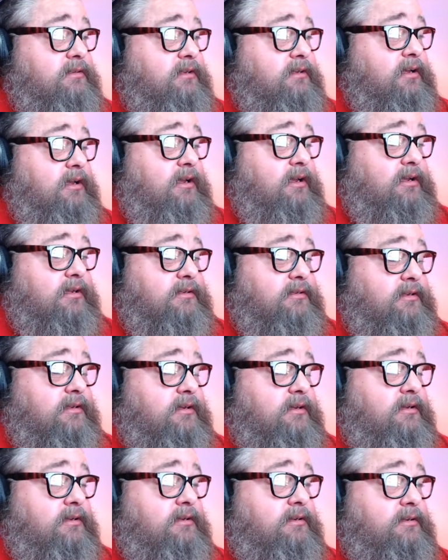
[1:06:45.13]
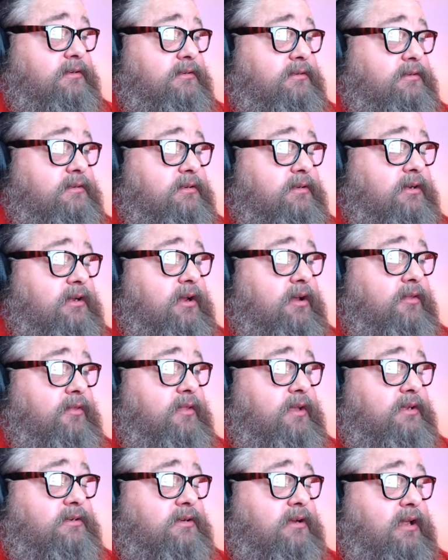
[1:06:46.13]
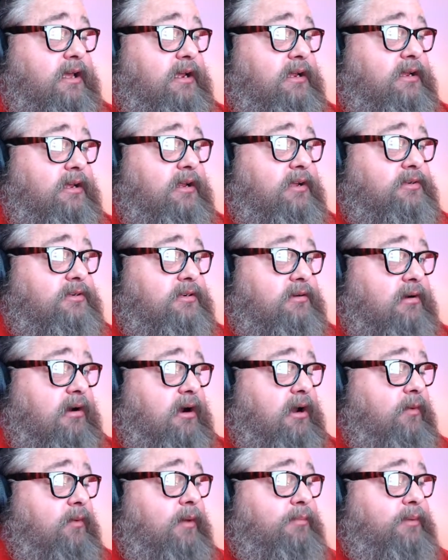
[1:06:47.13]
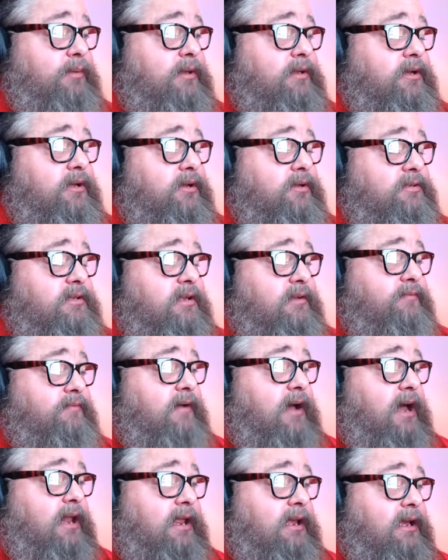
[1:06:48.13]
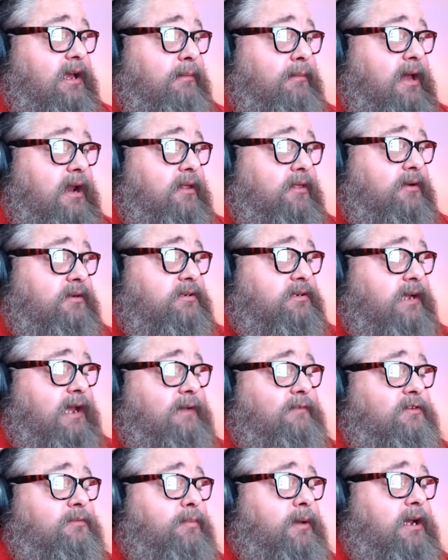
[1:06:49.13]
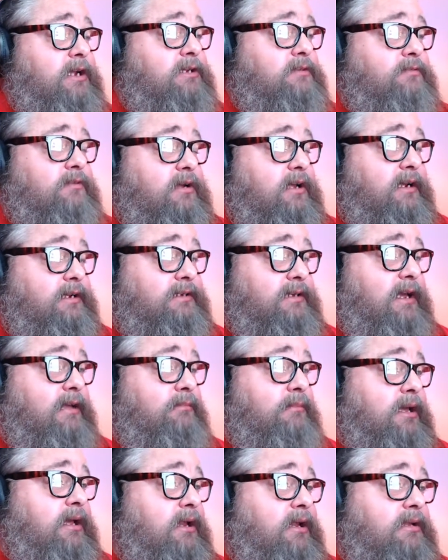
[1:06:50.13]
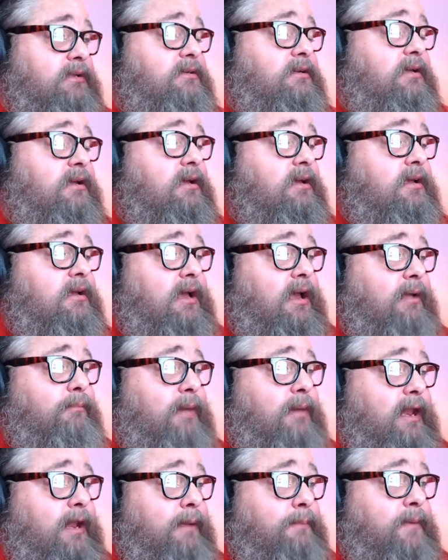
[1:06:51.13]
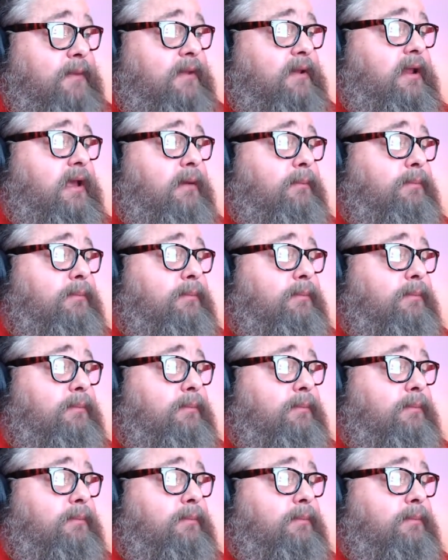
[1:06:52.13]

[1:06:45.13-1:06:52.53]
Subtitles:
It is. You know, these are like, you know, scrawny, wimpy dudes that have finally come out of their safe space for like 10 minutes and met up in the damn